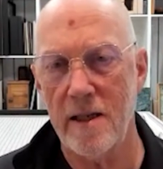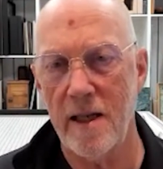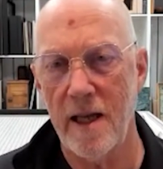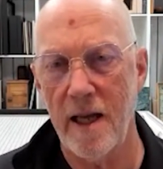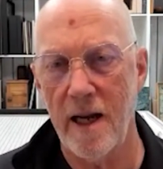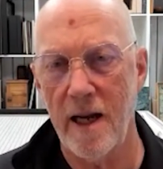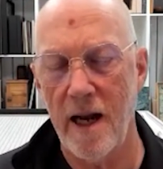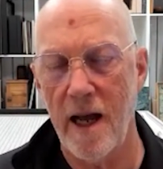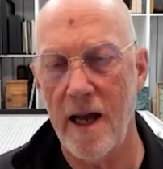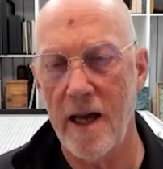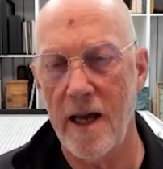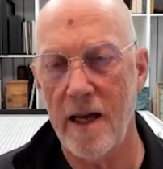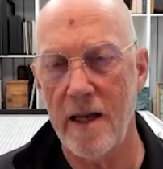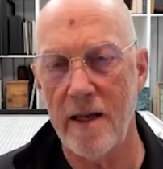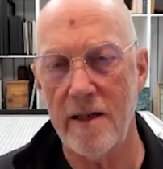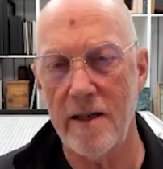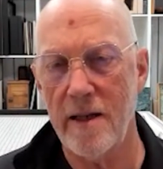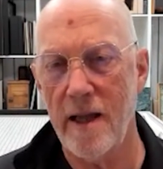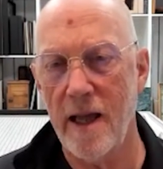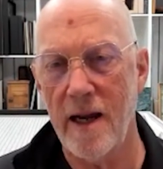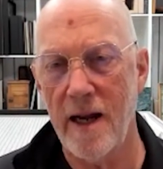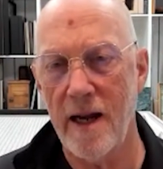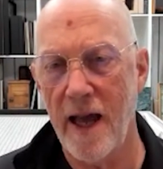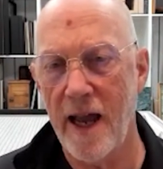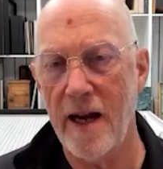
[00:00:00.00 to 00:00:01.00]
and
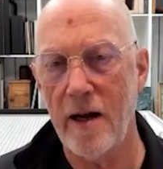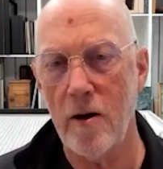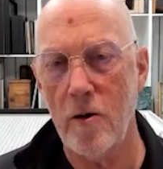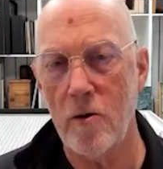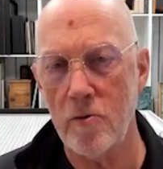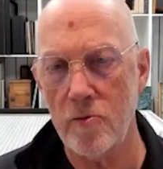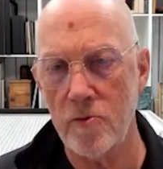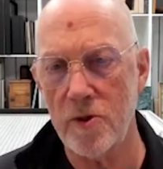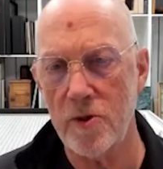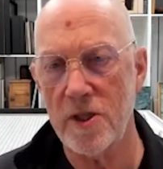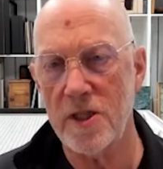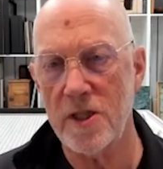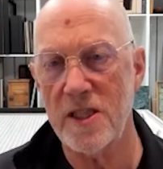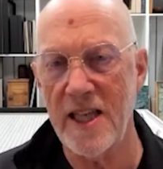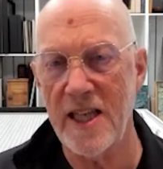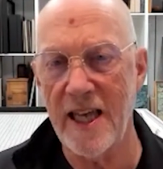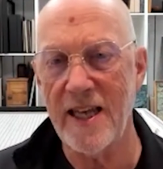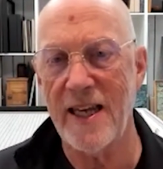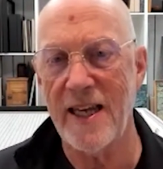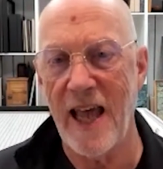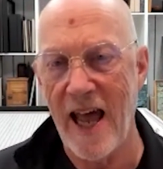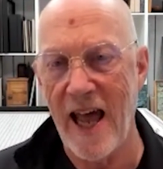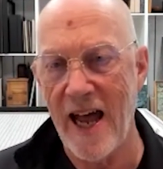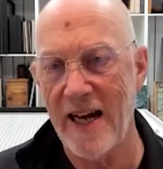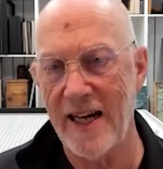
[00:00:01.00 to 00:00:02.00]
I don't
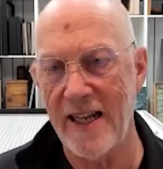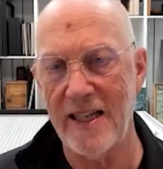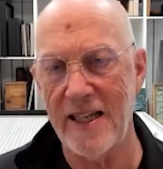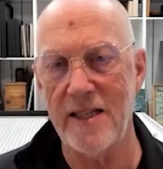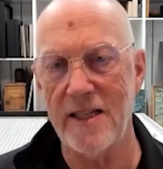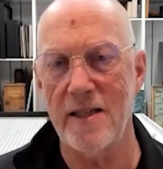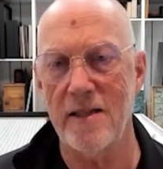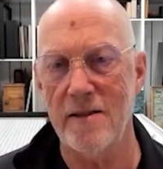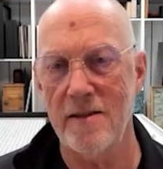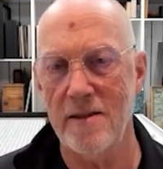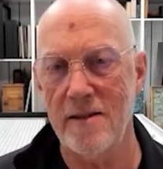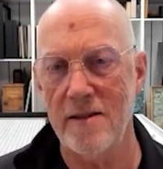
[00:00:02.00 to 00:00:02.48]
sit at it.